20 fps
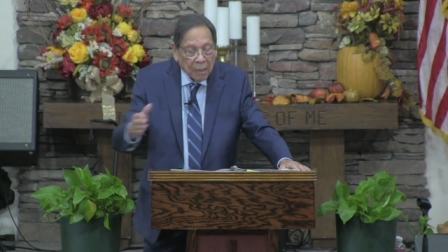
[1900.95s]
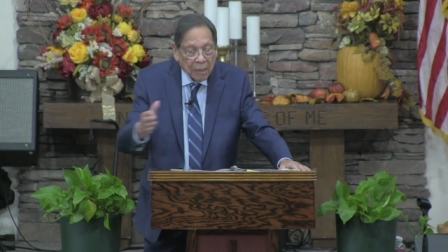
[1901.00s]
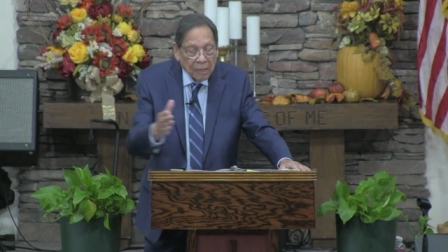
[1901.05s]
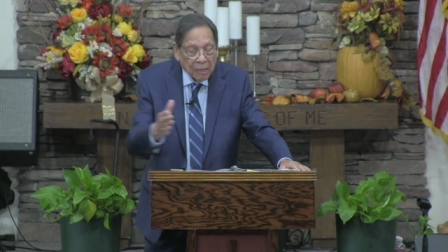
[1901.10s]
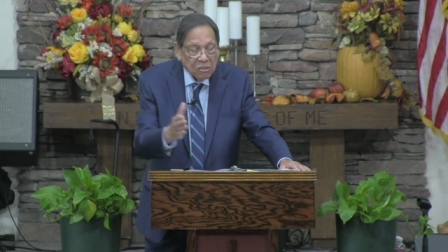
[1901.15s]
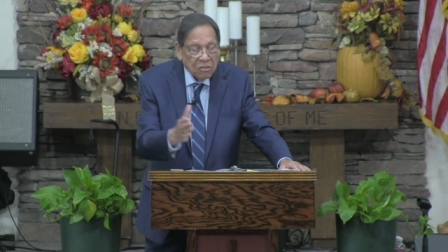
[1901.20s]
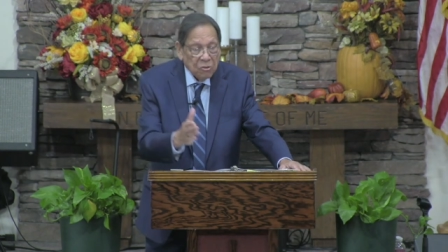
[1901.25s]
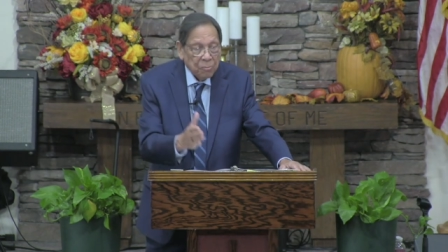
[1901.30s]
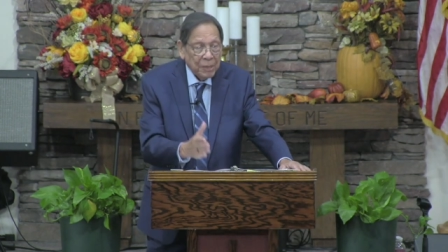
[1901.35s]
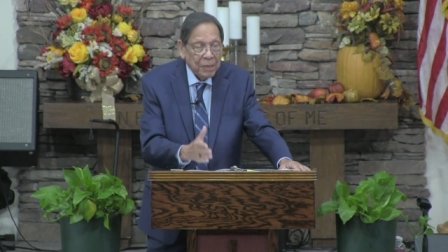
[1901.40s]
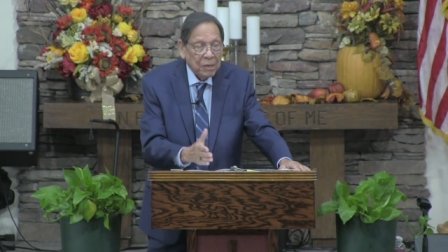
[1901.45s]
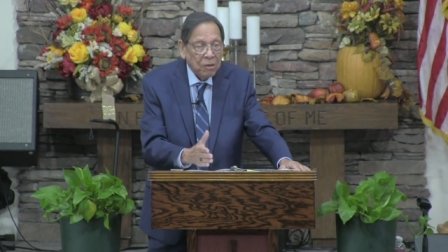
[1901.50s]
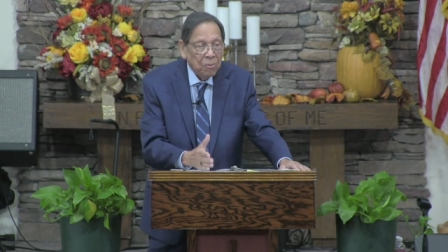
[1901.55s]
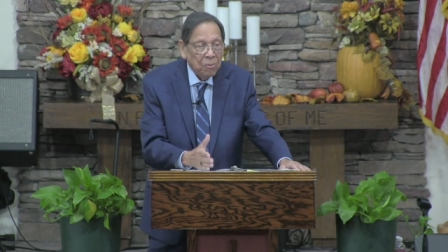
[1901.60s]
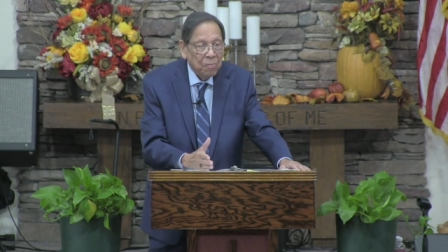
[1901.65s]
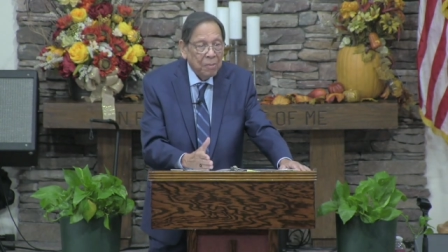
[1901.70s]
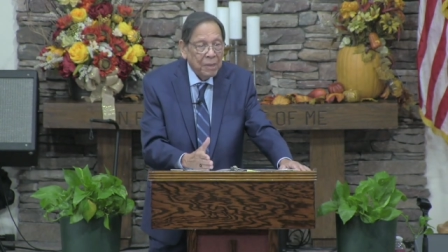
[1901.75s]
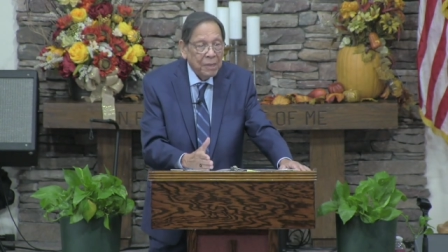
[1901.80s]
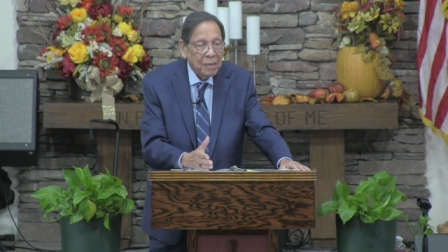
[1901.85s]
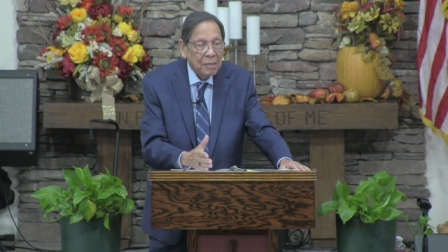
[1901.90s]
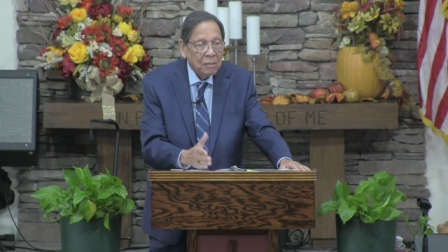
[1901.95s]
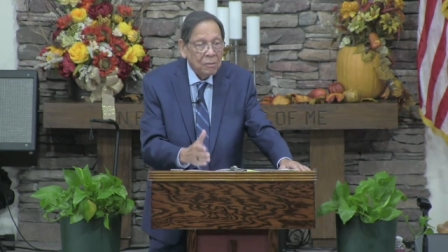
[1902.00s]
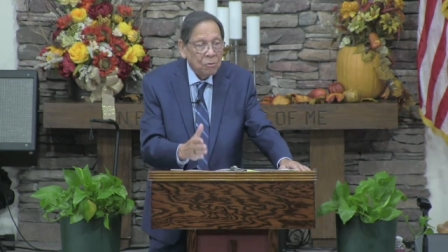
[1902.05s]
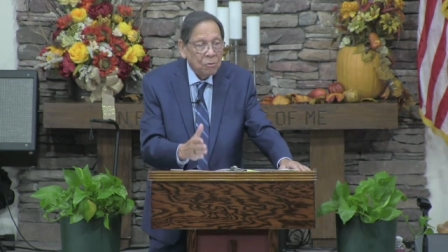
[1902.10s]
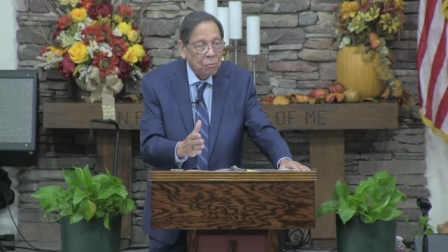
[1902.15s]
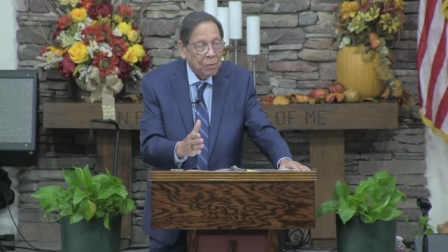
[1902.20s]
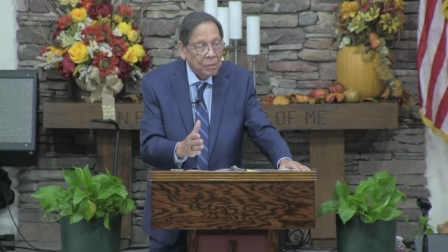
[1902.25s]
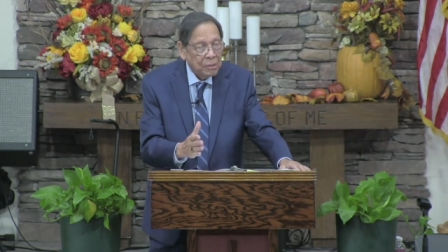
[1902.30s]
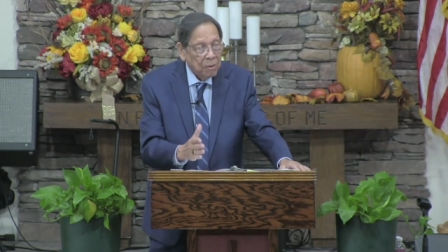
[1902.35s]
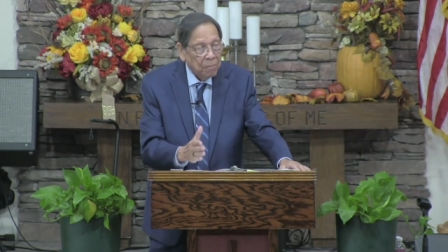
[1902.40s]
It's to be committed
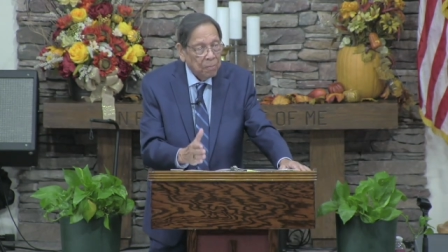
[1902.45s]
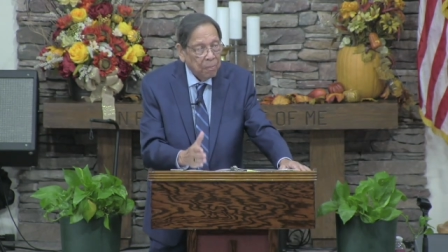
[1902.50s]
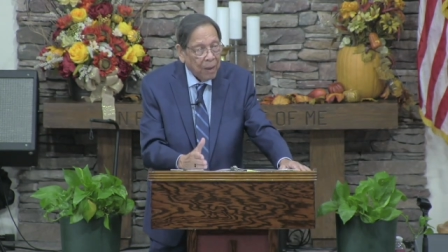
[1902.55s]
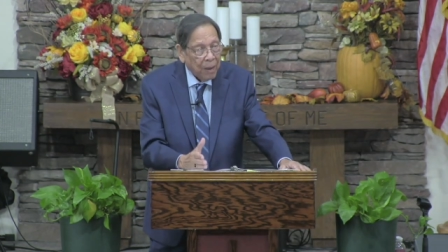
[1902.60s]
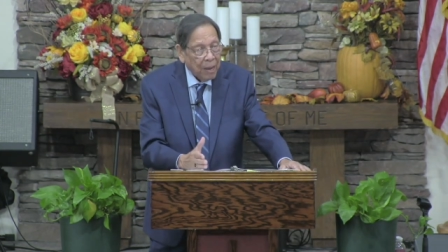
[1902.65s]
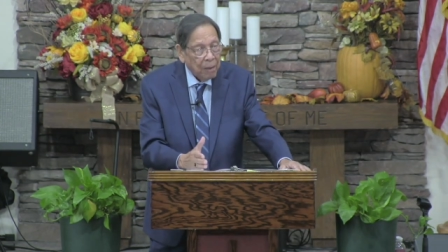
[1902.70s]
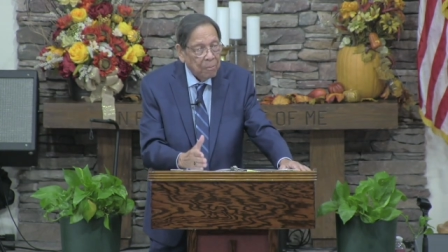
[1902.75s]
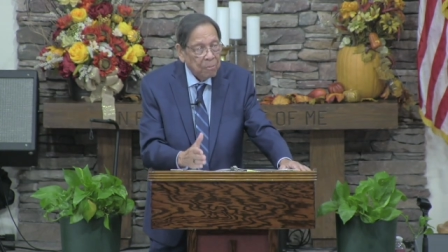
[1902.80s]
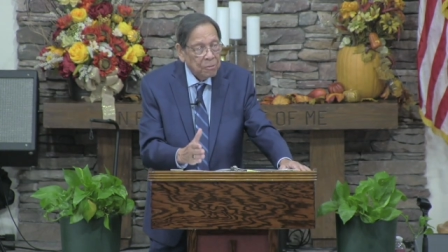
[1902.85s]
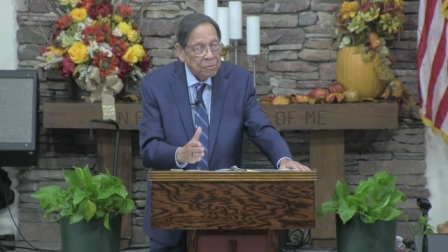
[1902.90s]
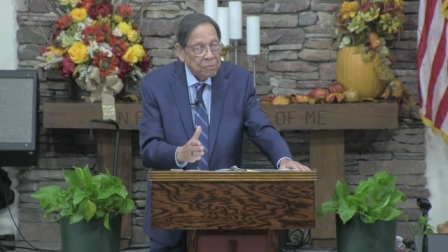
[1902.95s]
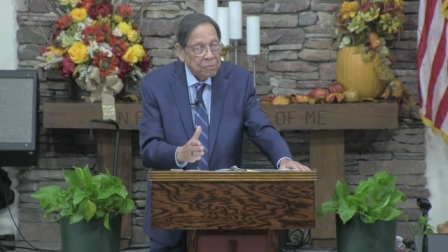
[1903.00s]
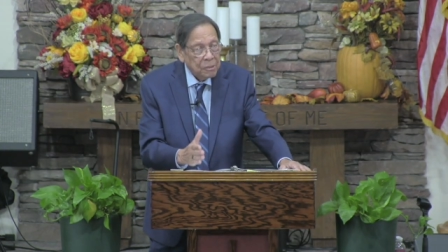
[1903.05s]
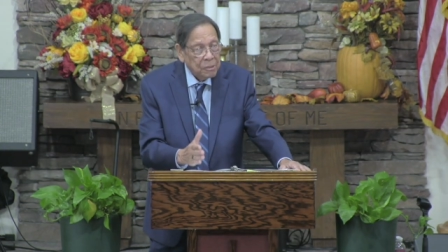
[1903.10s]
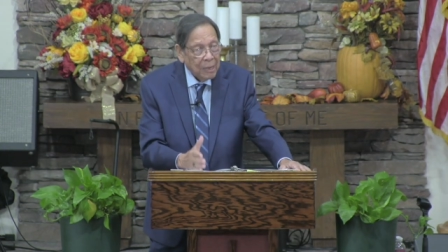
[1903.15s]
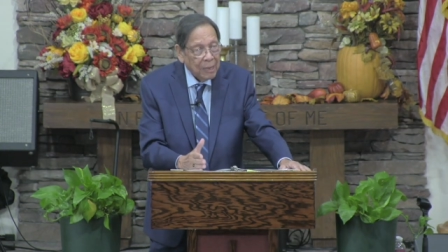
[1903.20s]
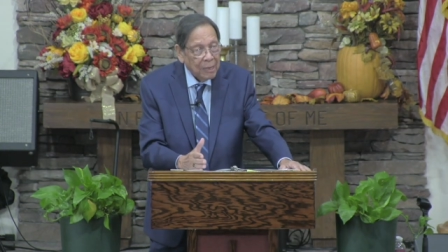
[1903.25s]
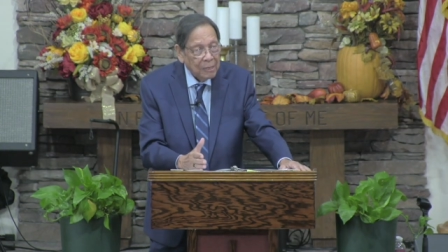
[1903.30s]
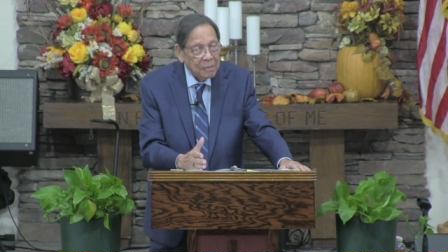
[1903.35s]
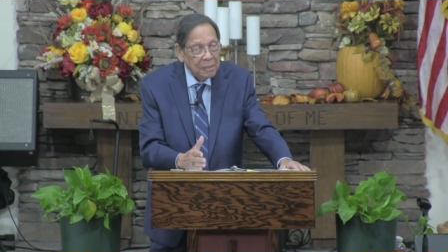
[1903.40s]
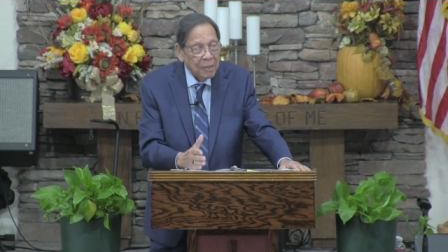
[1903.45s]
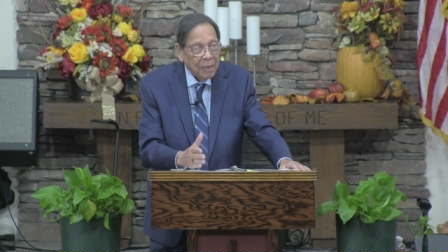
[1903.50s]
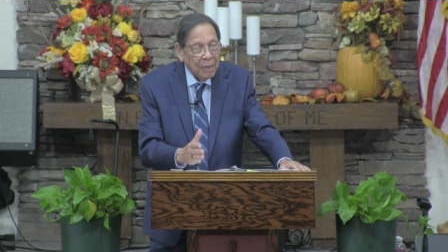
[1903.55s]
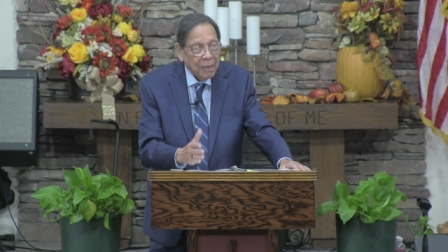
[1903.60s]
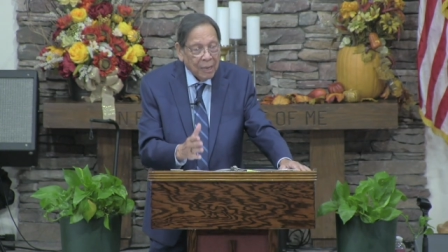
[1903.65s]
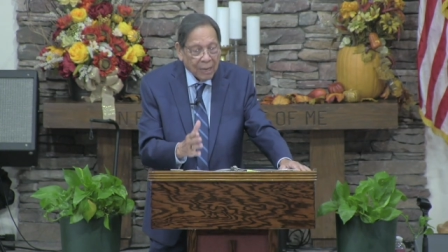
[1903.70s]
to what the Bible says,